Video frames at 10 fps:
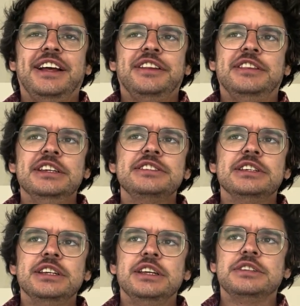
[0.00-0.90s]
This
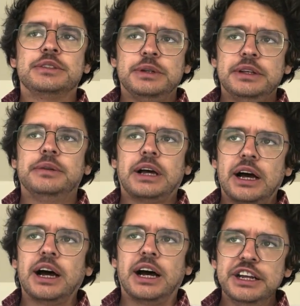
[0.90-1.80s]
is,
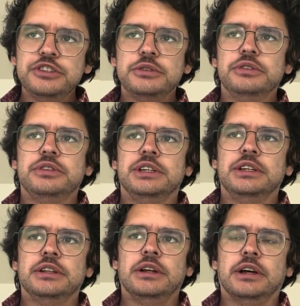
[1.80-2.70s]
I do think,